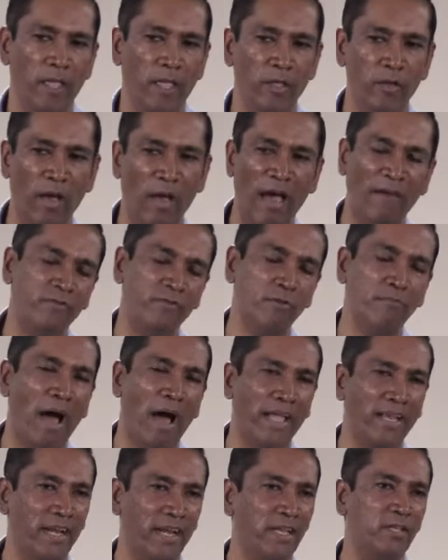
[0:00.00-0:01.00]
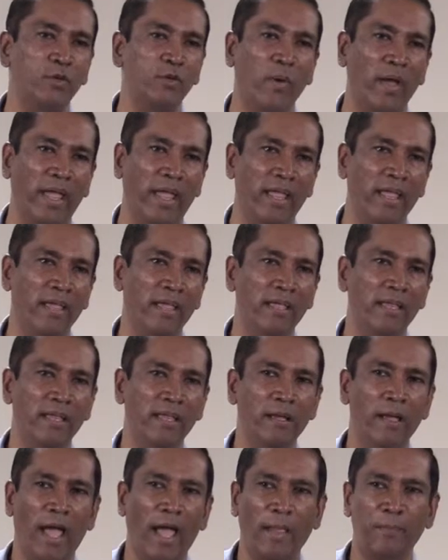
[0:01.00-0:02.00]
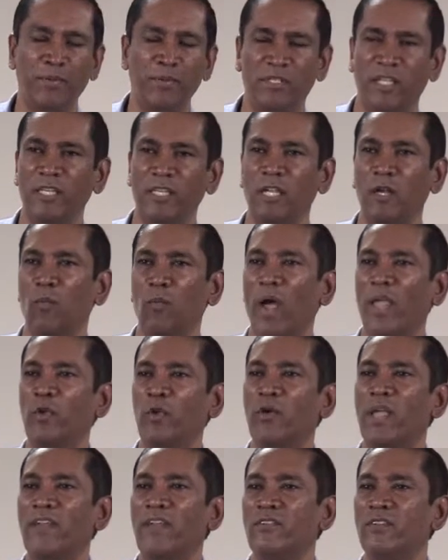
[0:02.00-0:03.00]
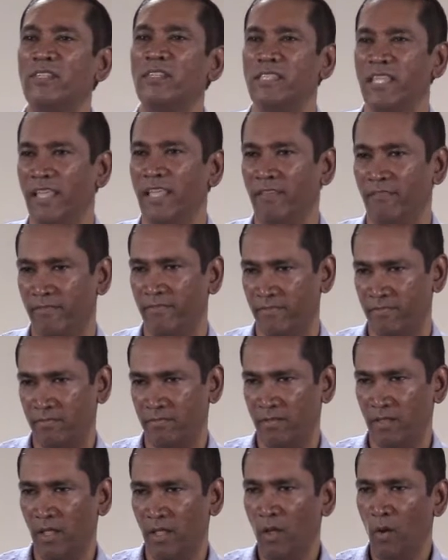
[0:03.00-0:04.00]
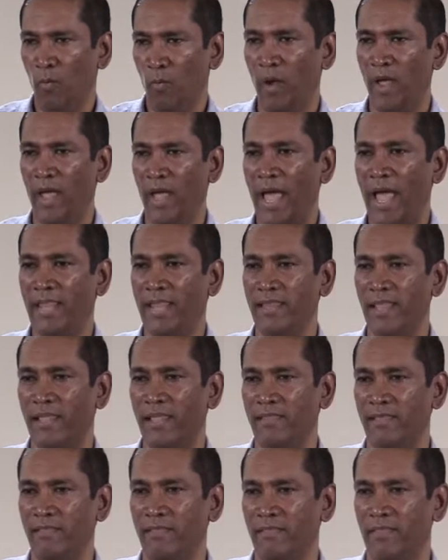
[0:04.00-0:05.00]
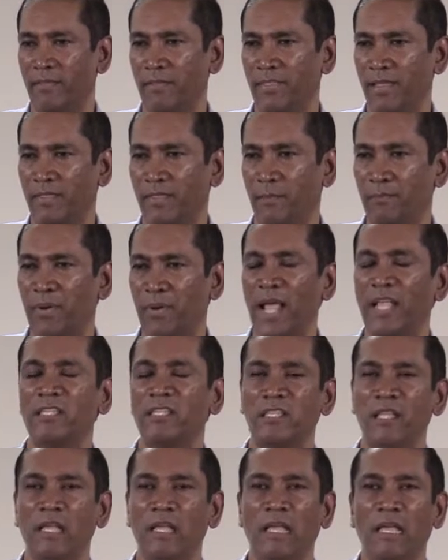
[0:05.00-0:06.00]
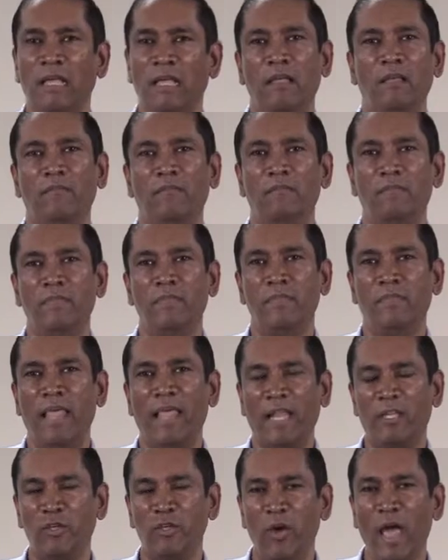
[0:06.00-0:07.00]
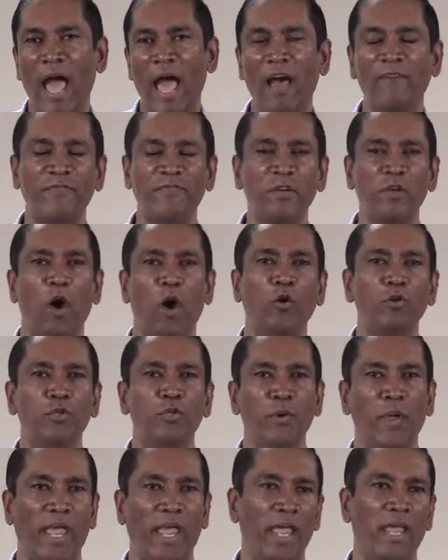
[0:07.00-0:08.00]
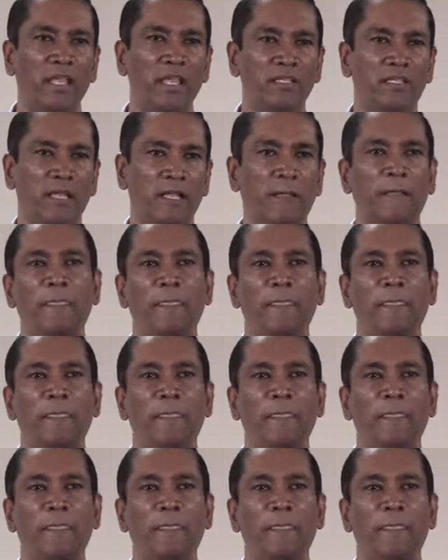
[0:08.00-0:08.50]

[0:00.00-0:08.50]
You have to migrate to a position where you can receive. And the place that you have to go to is